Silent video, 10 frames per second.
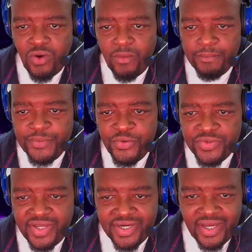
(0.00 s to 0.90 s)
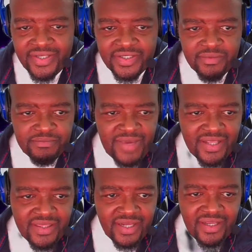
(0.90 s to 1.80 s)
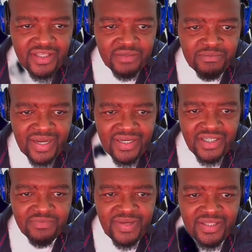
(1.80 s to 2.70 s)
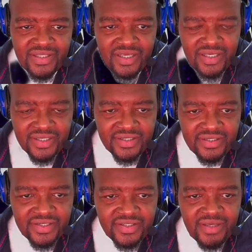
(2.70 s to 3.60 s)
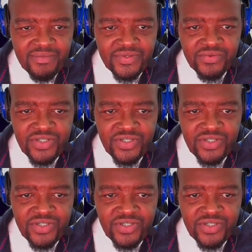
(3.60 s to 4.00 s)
computerized maintenance management systems,